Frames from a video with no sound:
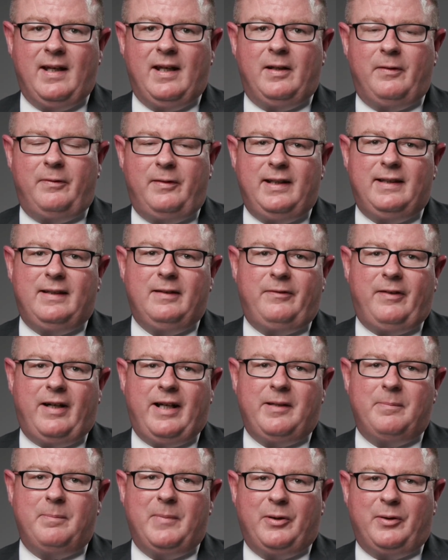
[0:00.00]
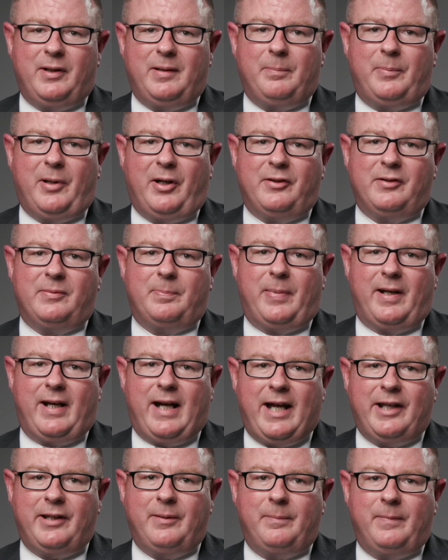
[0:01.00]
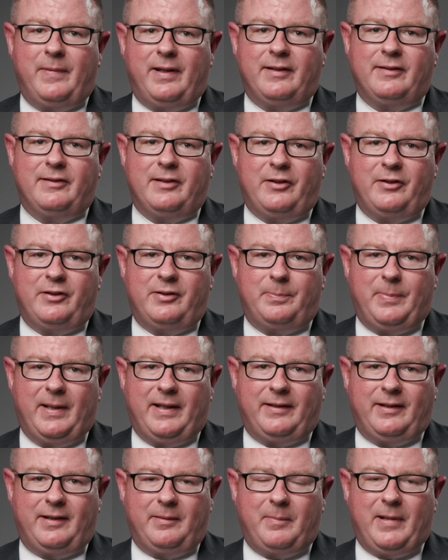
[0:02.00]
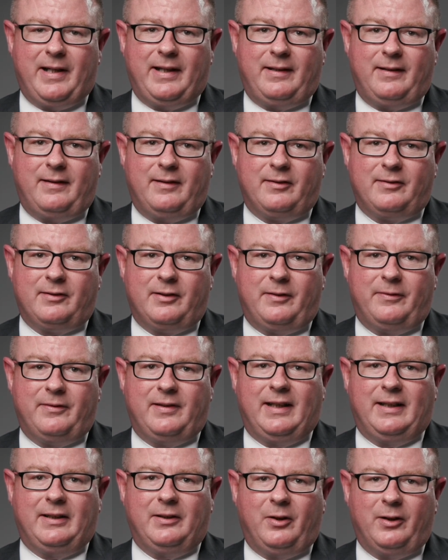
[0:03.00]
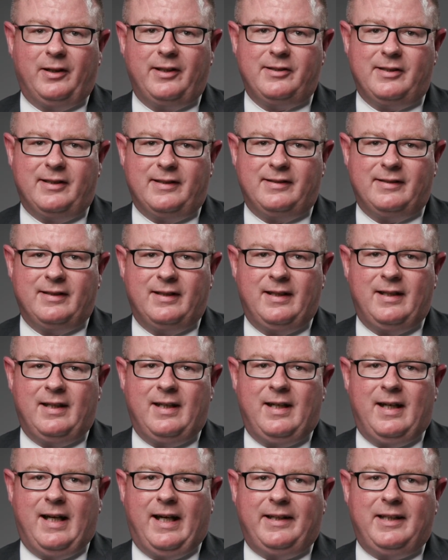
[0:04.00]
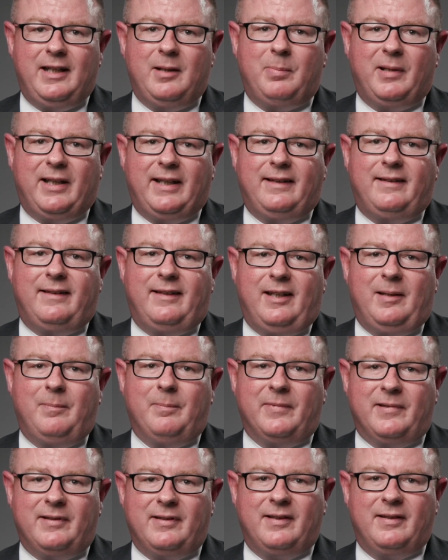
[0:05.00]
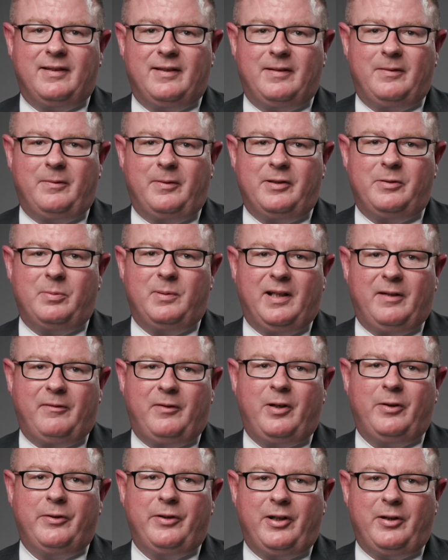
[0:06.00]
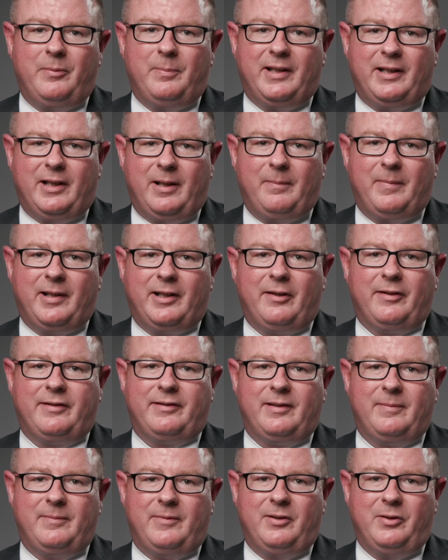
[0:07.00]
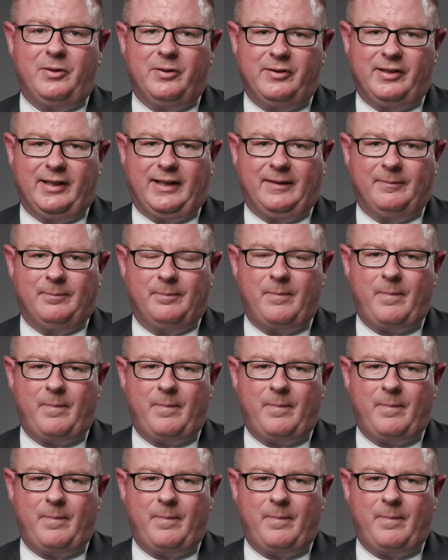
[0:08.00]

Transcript: £3 to £5 million per annum is now spent on Microsoft Technologies, enabling Teams, which we have all now become accustomed to using.